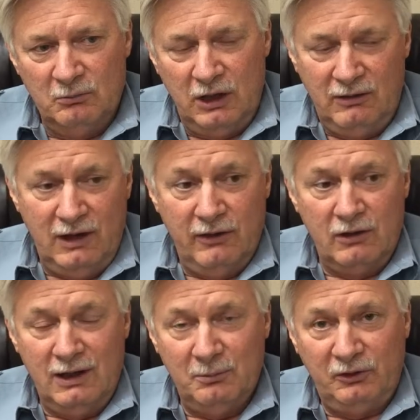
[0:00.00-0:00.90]
and the
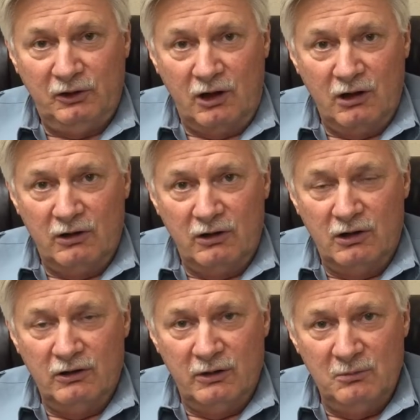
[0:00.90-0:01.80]
other hip started to
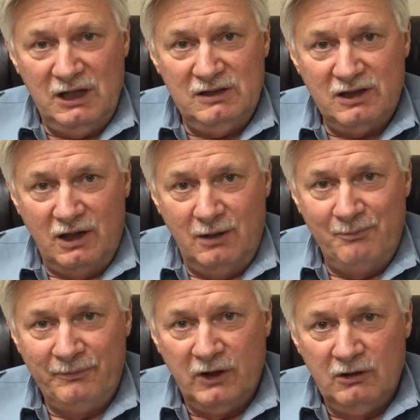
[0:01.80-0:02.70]
hurt in the
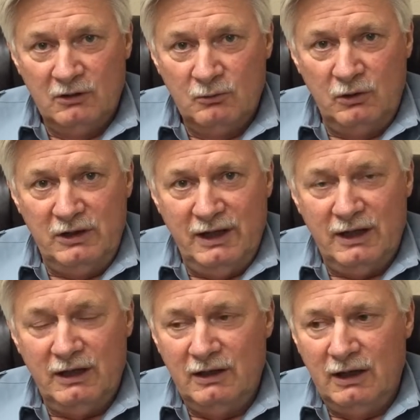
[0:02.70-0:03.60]
meantime. We
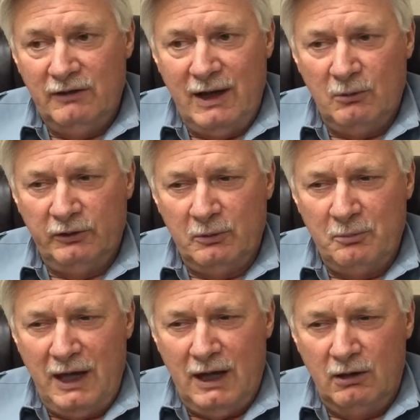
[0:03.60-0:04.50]
did it, and that was
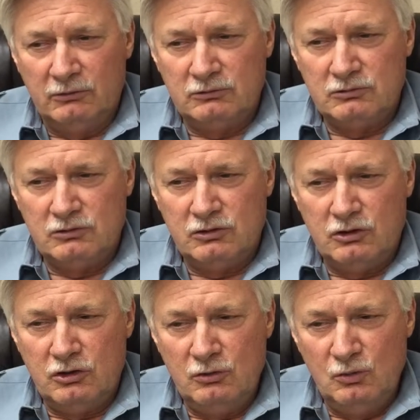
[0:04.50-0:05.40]
about
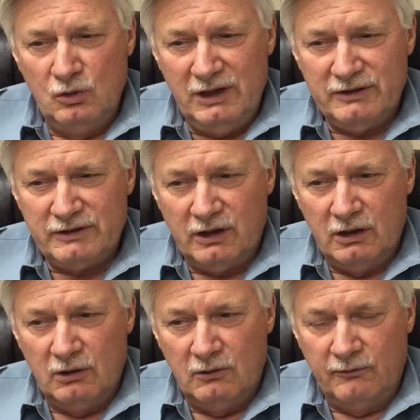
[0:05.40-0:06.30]
2 weeks
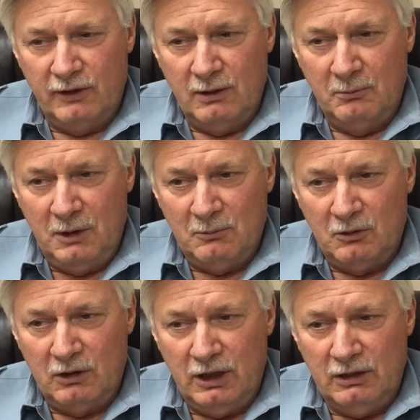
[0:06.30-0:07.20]
ago, if I
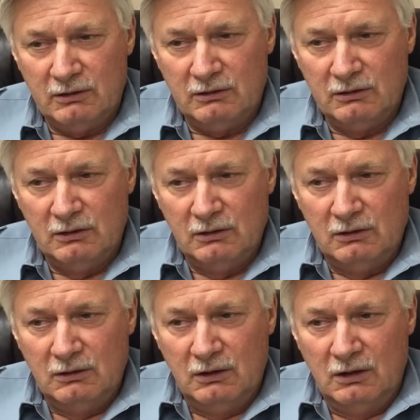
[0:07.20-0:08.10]
remember
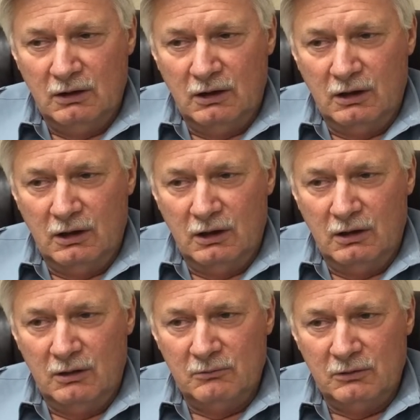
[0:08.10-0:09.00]

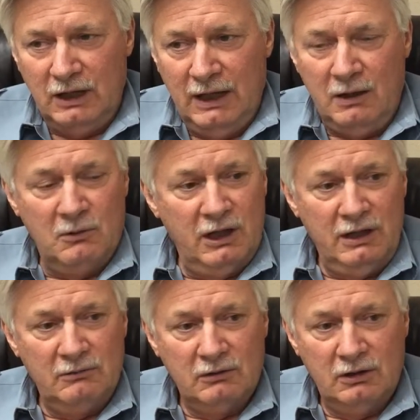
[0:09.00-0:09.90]
right.
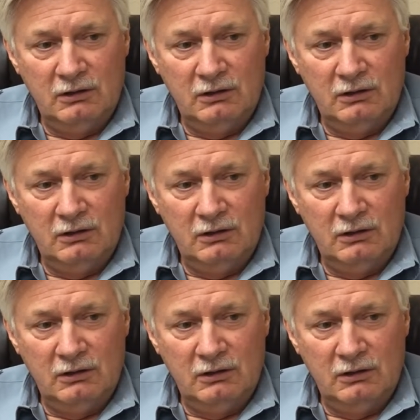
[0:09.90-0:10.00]
Anyway,